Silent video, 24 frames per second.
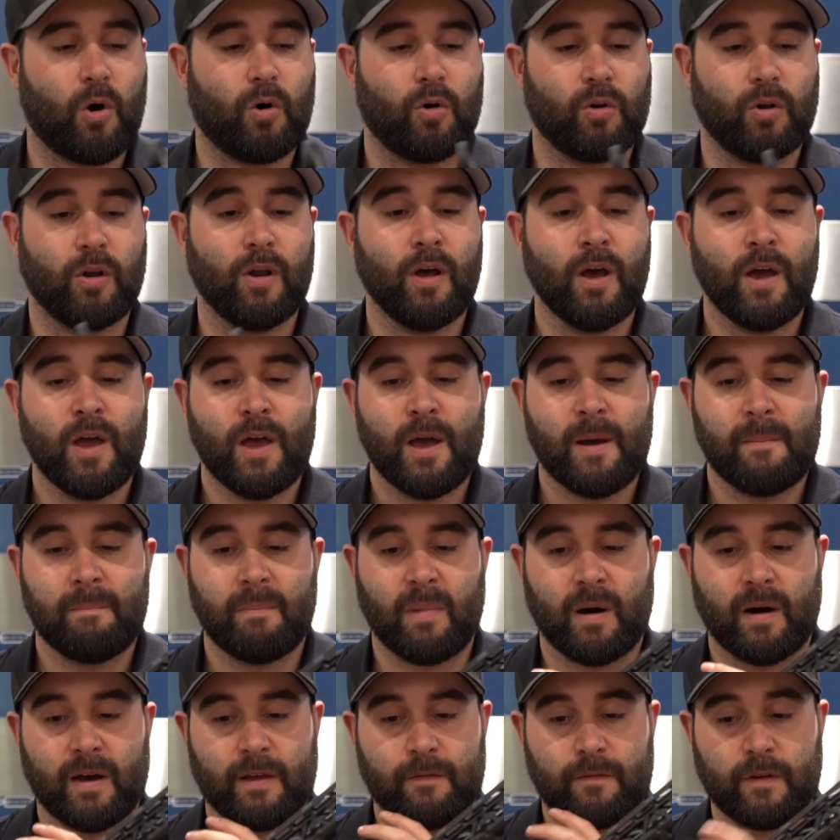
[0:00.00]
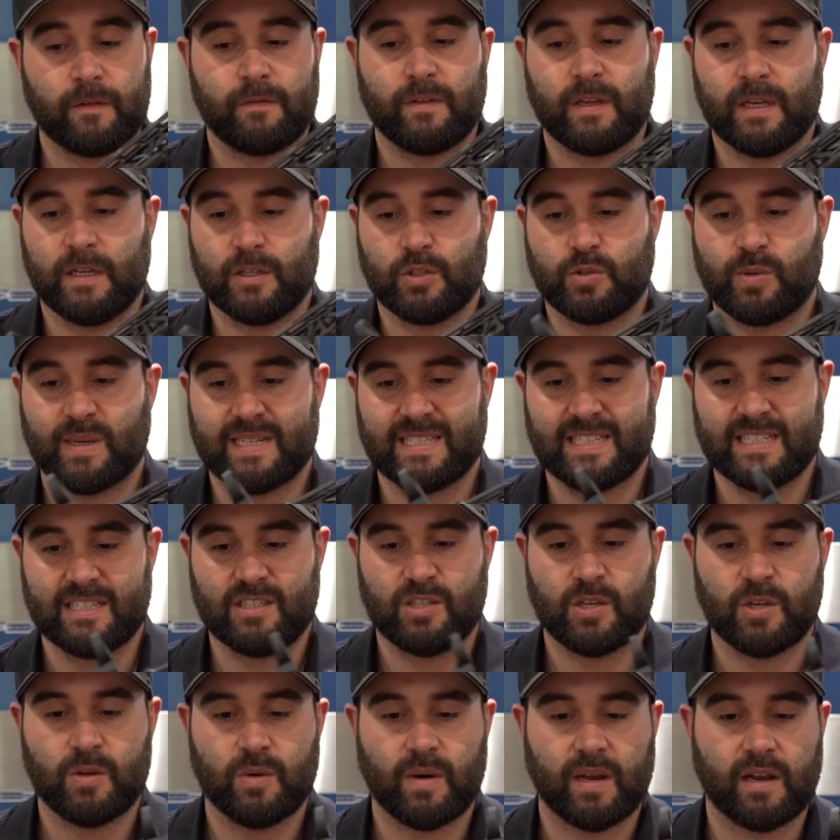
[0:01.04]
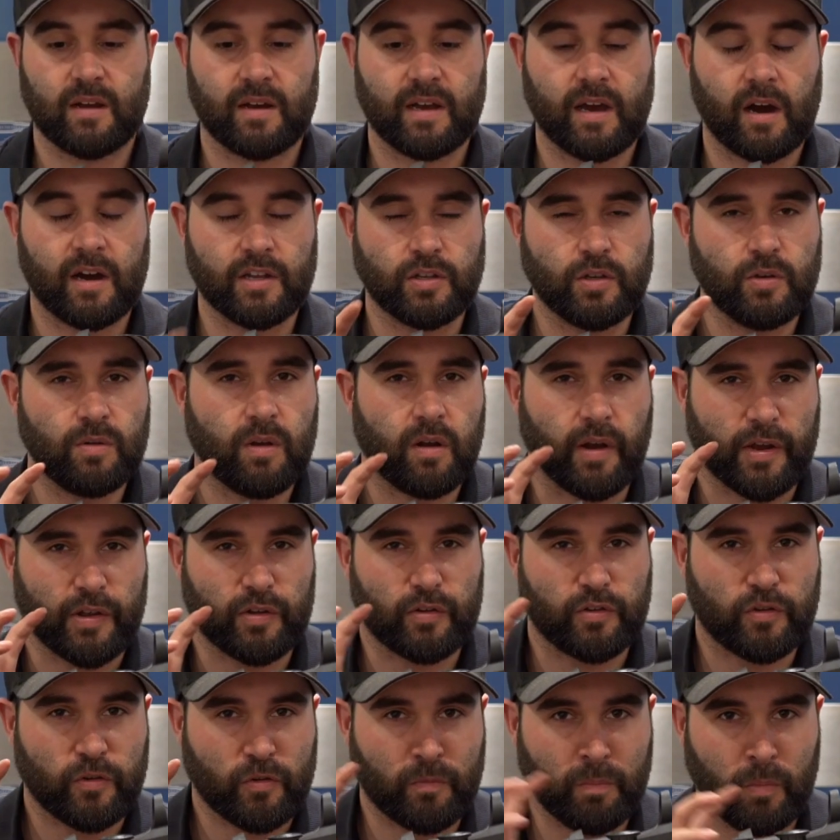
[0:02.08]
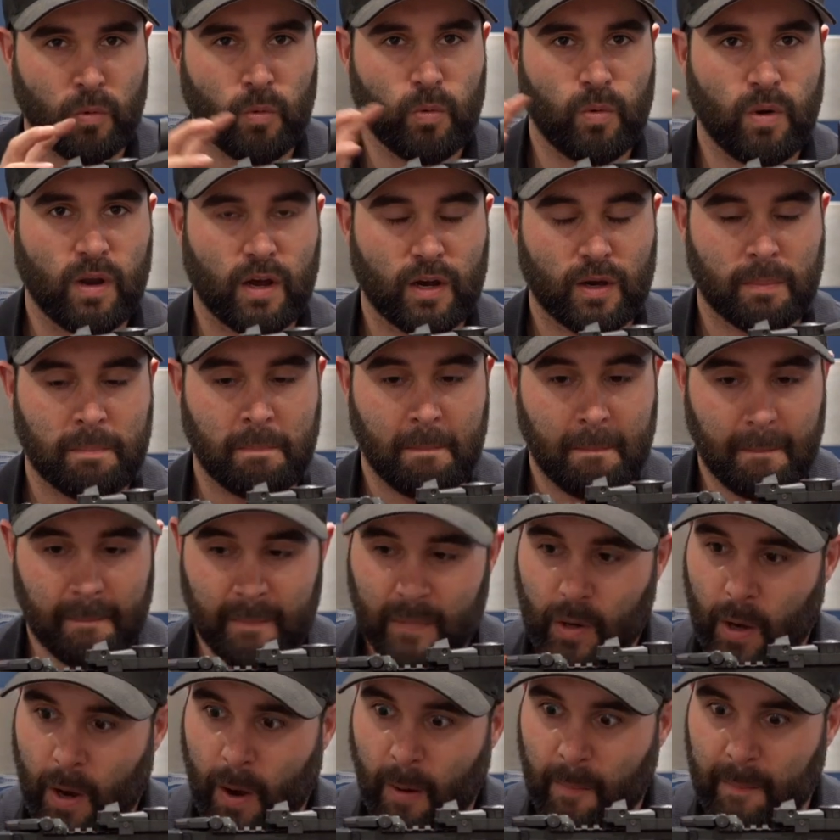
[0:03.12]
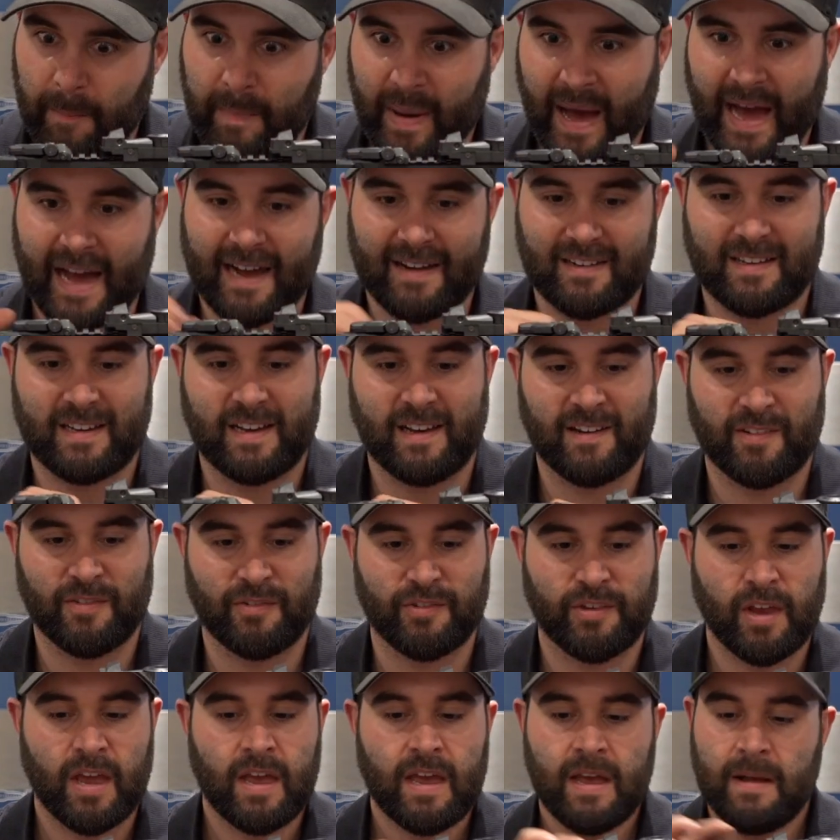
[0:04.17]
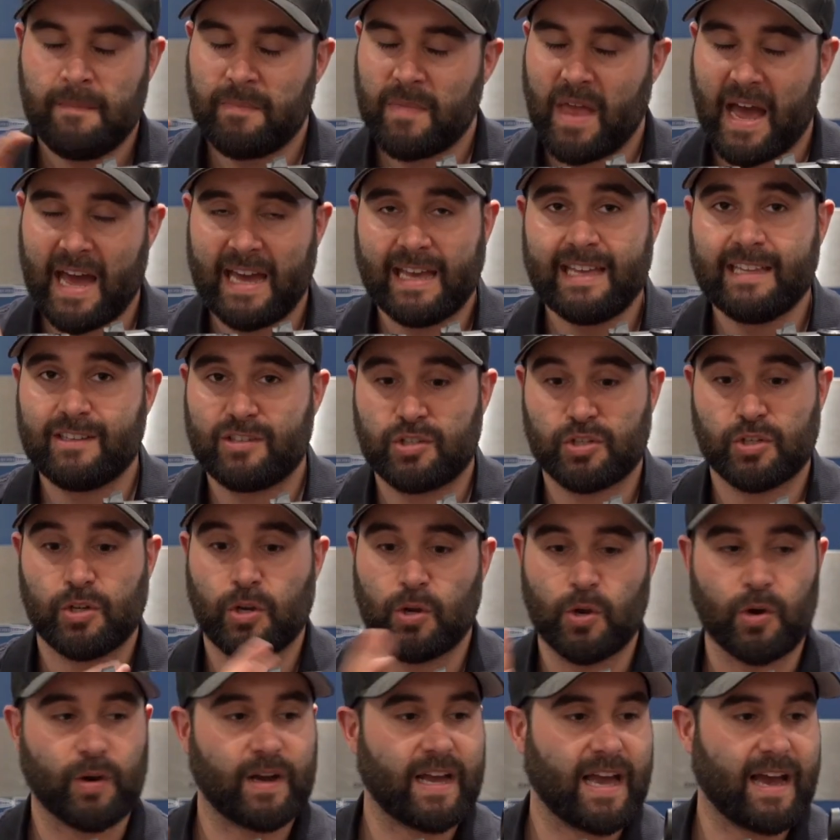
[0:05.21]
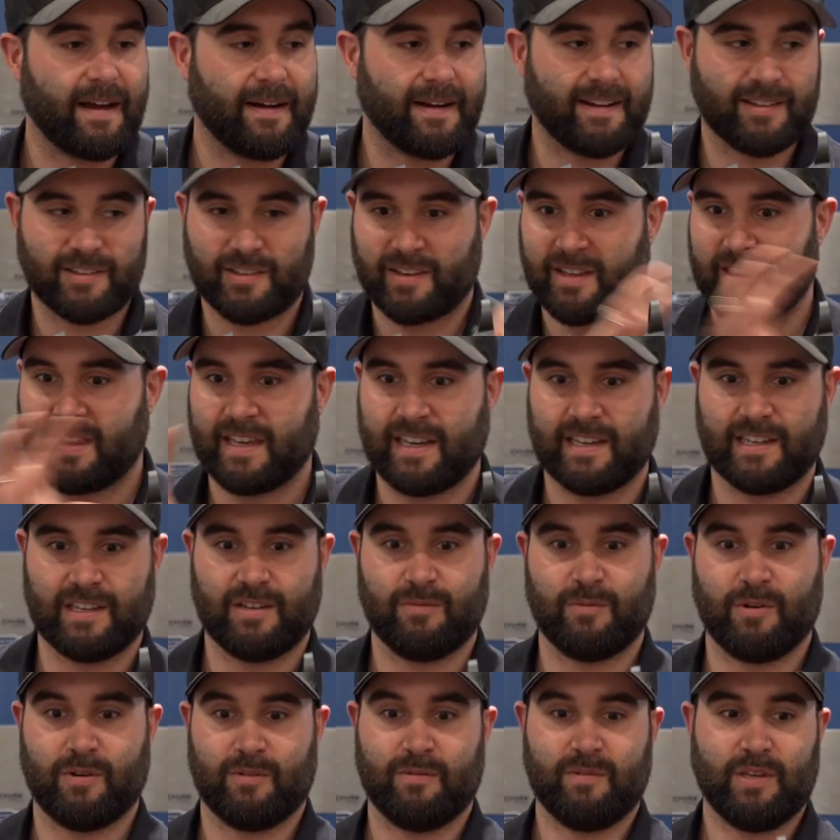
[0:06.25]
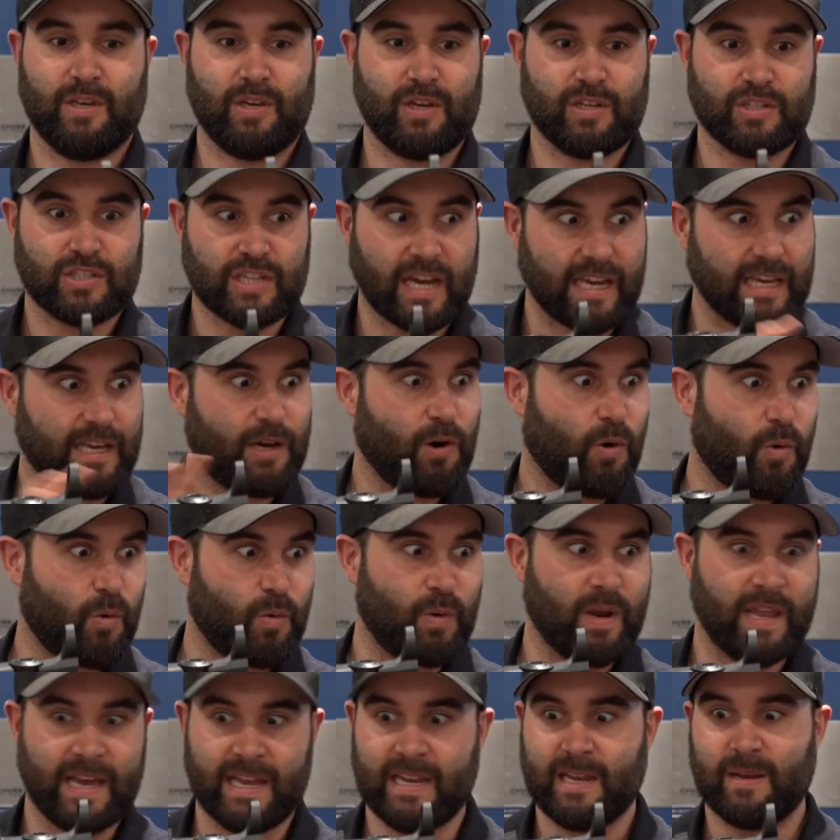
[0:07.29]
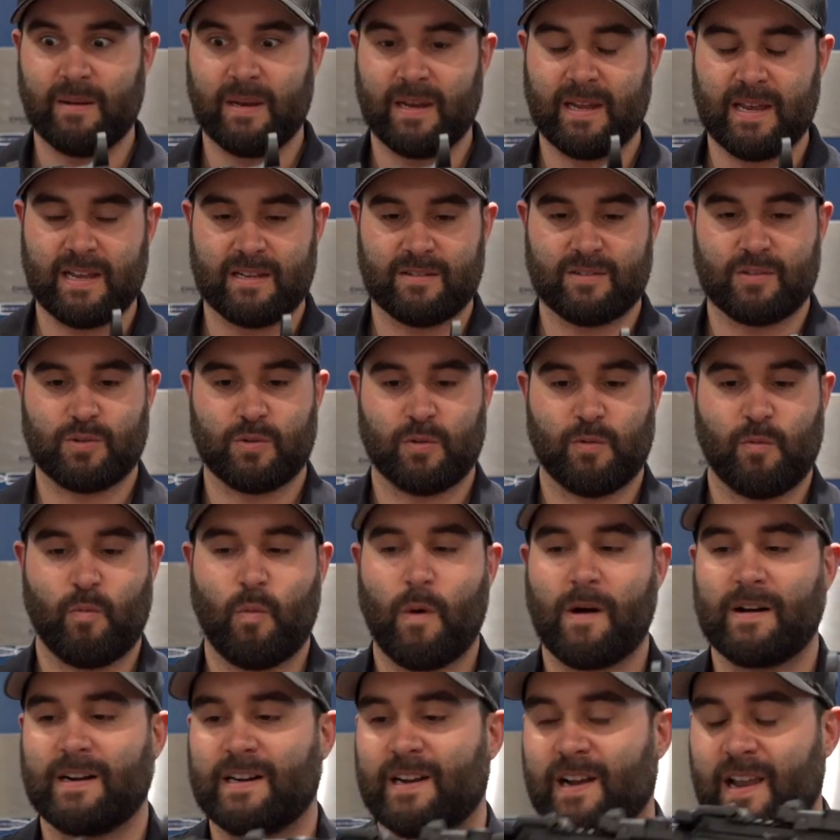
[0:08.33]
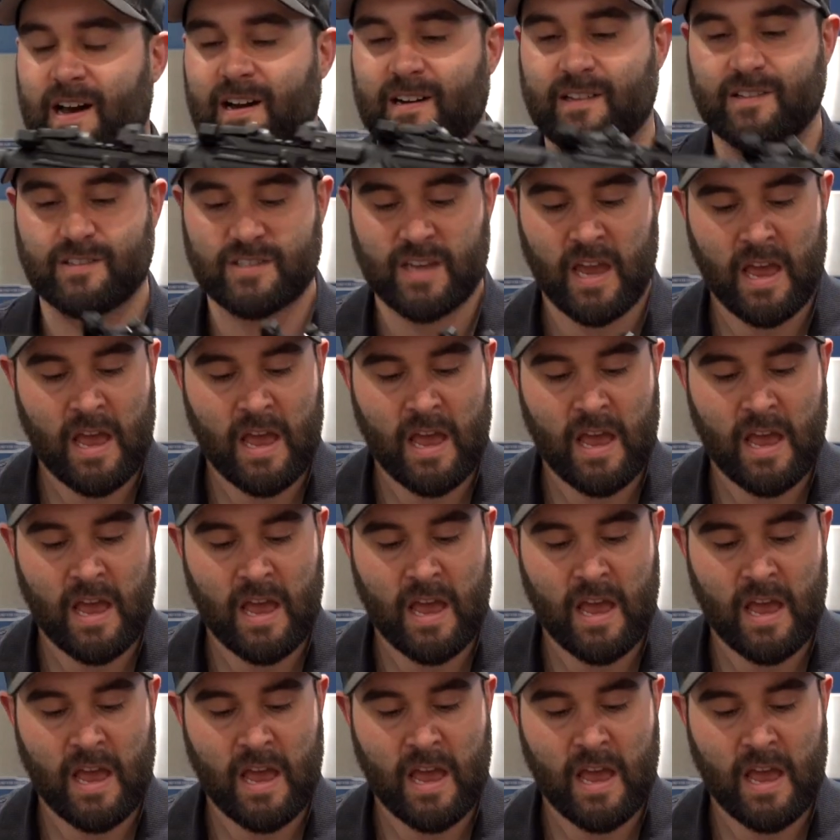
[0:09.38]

on my 15-22, and I do like the smaller compact guns. To look at, because I think, well, you can take it all in sort of one glance,